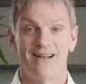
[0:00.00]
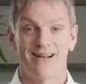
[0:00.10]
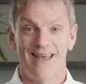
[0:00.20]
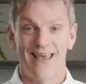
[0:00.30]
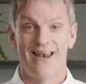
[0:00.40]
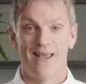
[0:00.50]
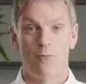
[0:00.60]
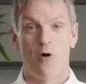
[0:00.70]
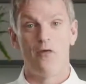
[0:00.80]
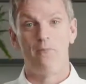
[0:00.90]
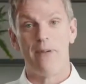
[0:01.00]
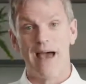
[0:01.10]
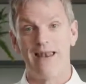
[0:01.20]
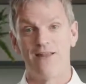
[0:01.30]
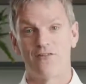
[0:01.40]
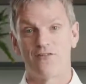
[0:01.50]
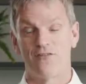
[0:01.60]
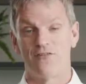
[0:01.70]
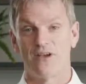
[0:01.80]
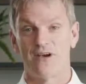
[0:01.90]
clearly what the balance
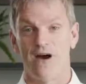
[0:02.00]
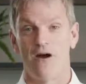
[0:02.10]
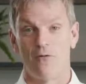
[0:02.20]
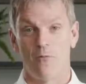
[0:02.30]
of the car